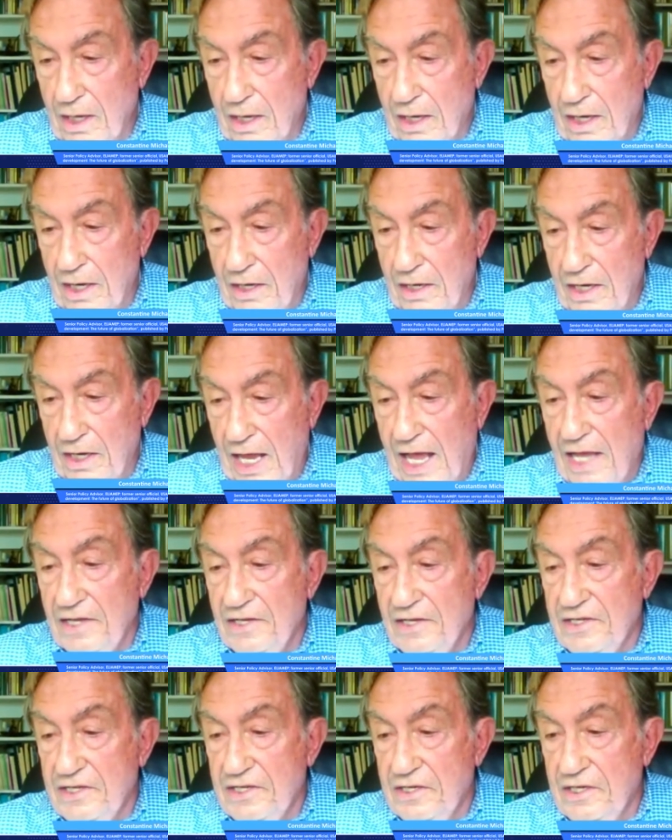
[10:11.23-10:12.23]
And
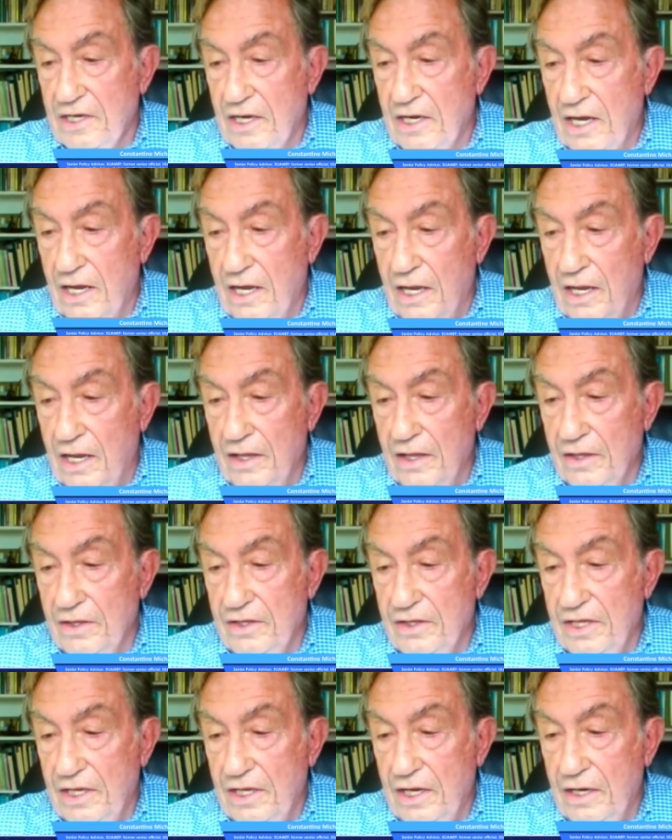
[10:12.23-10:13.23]
as
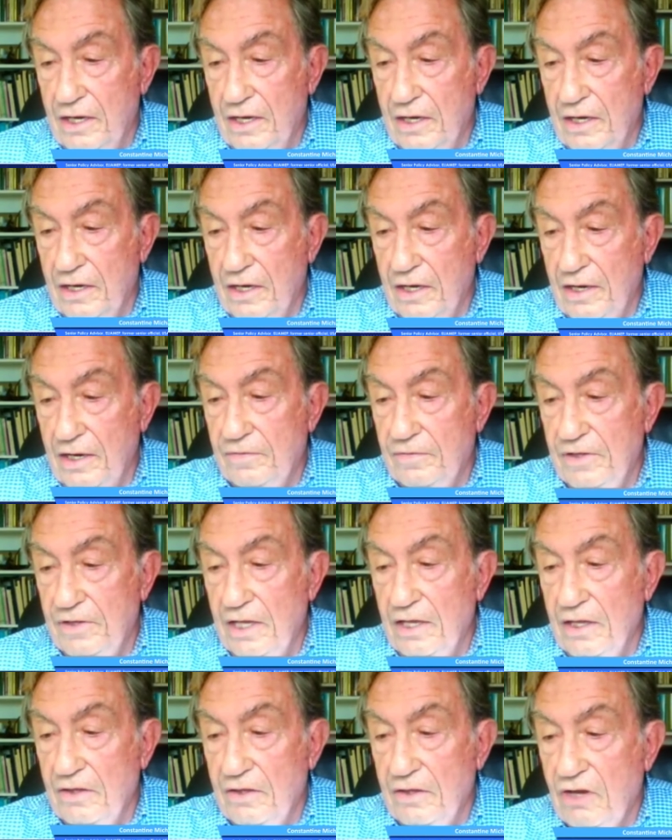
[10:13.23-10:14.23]
if
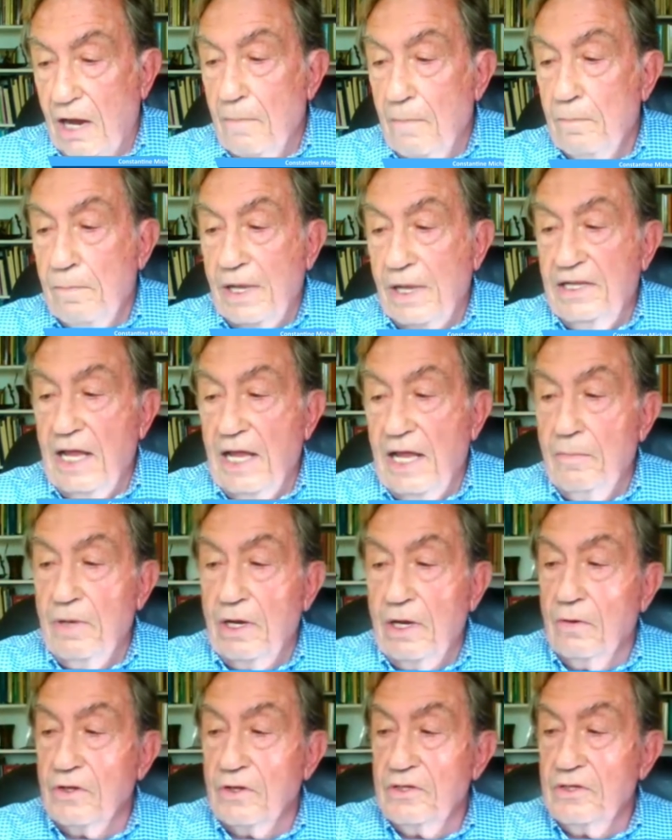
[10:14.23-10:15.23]
the Trump
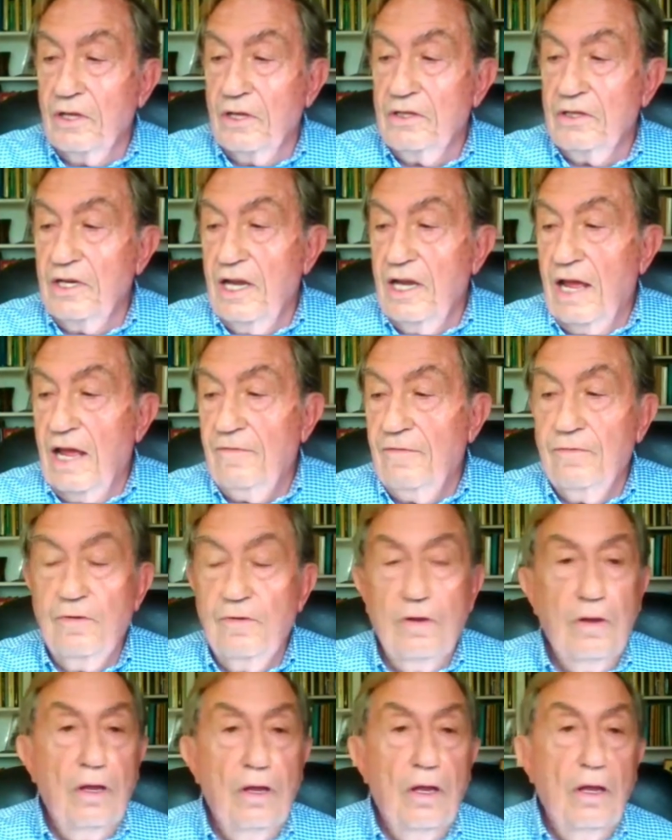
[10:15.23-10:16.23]
pandemic was not enough,
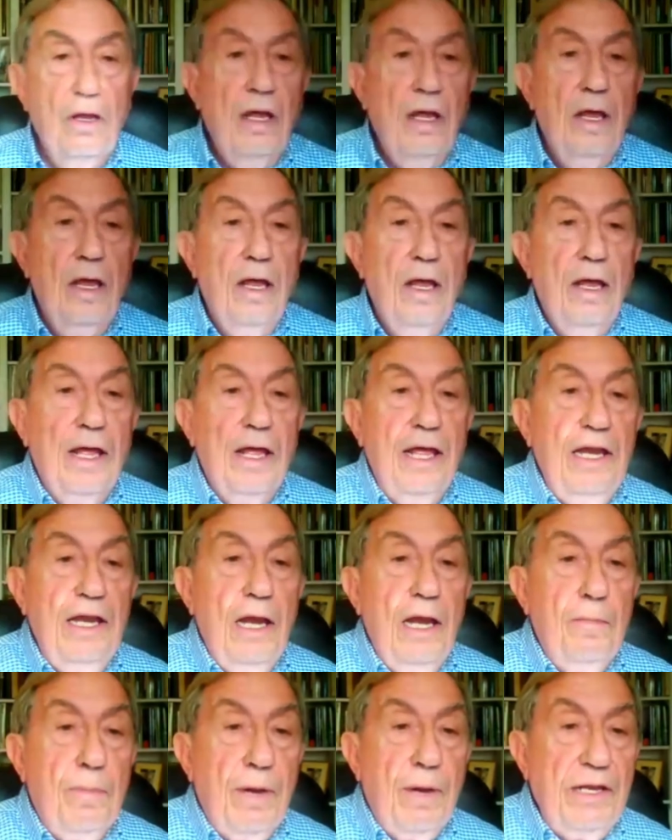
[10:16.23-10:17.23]
a
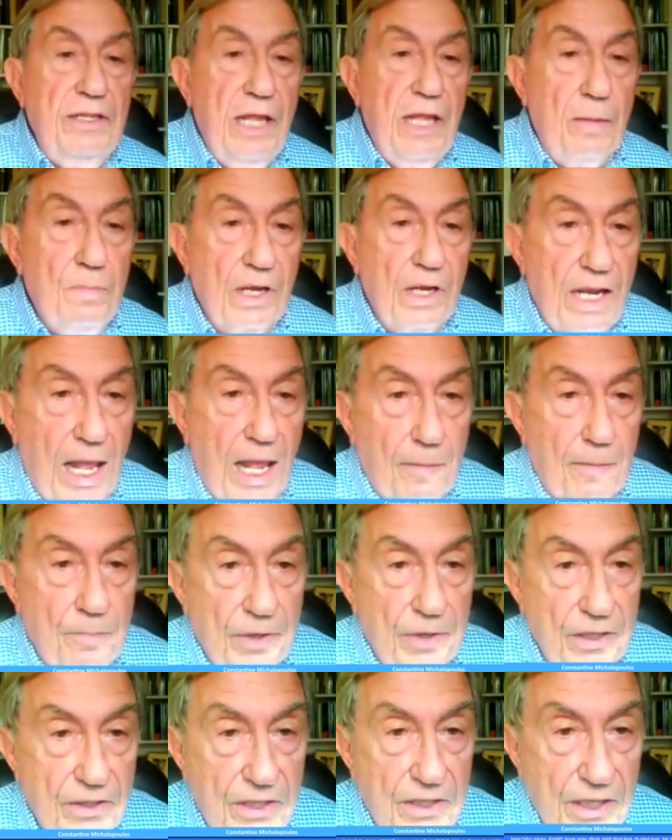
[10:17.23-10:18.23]
real pandemic
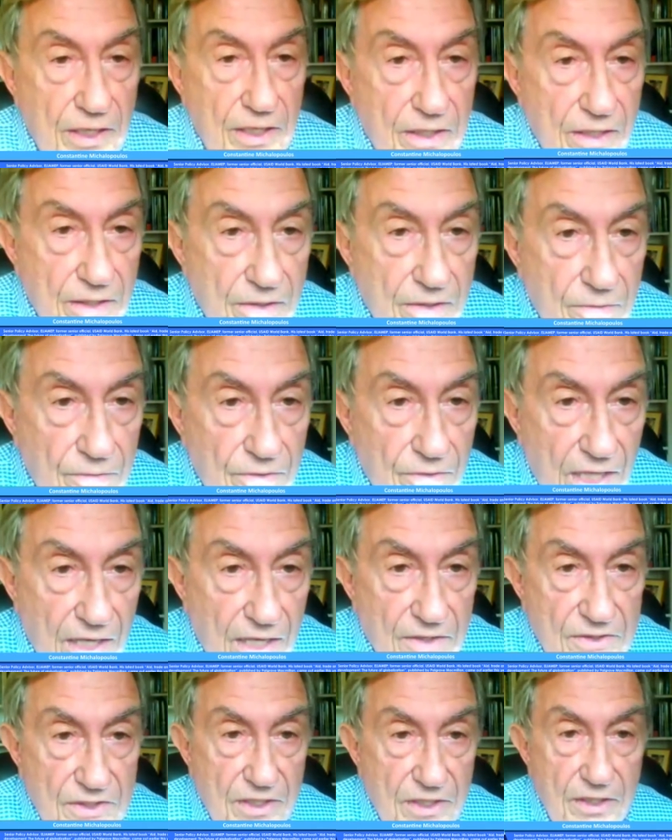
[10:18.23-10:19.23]
happened in
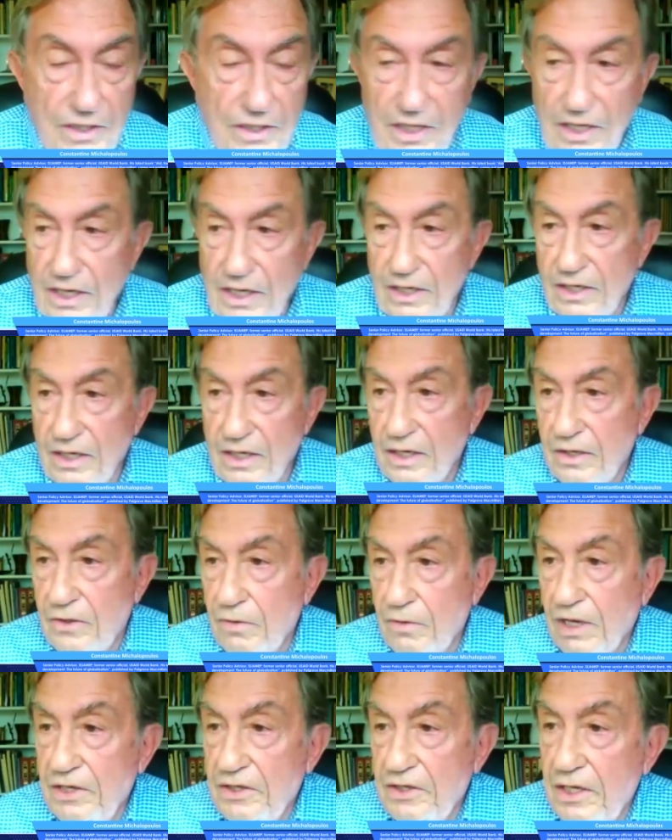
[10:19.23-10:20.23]

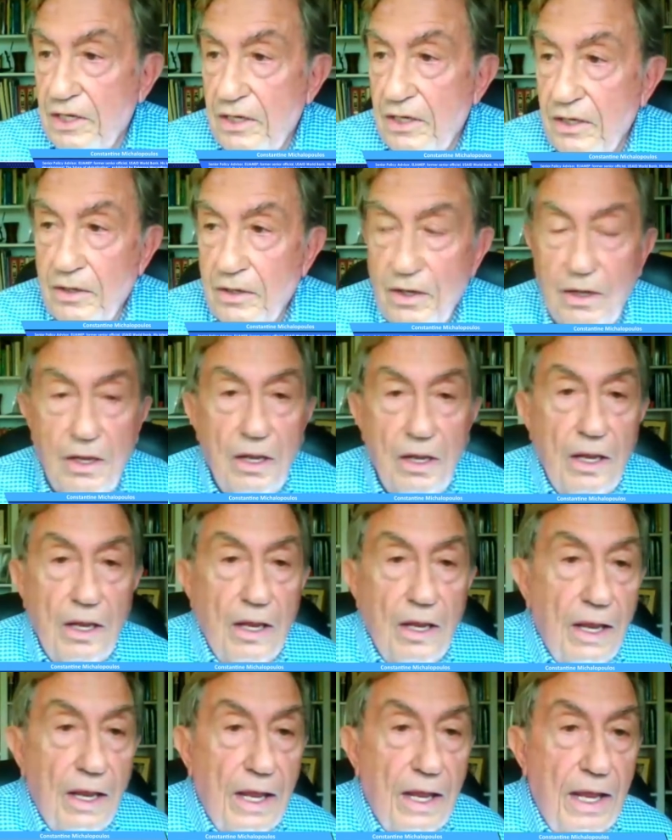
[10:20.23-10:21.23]
2020.
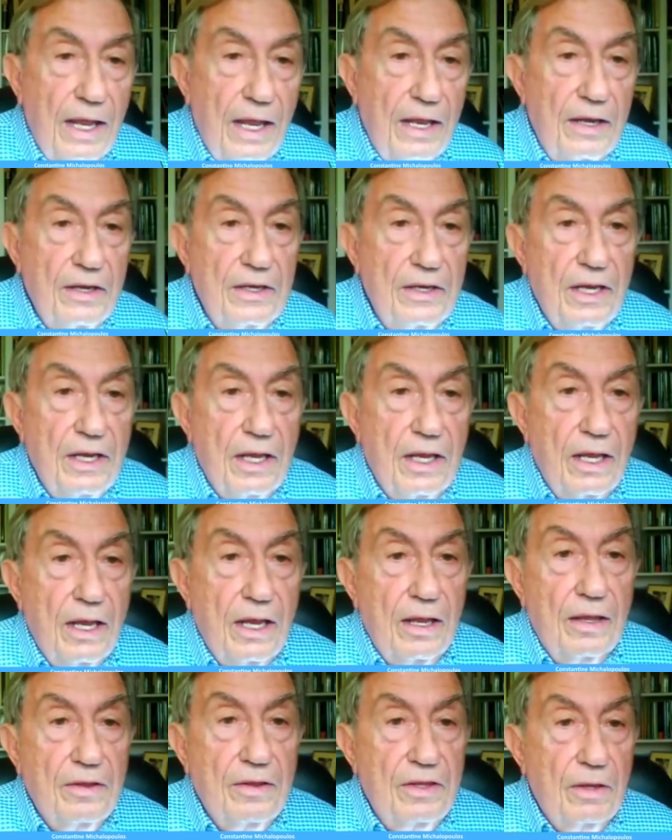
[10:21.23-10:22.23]
And
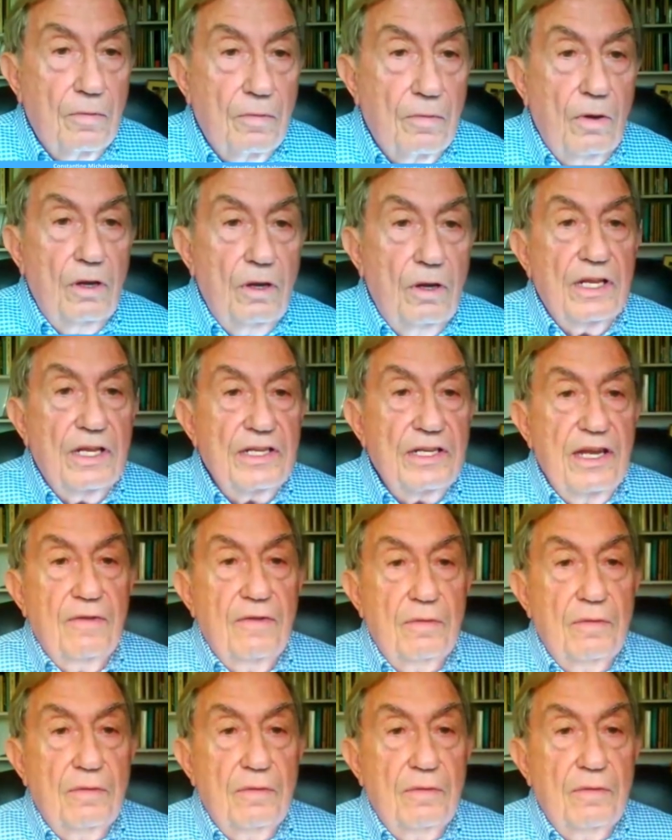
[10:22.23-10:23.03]
the world is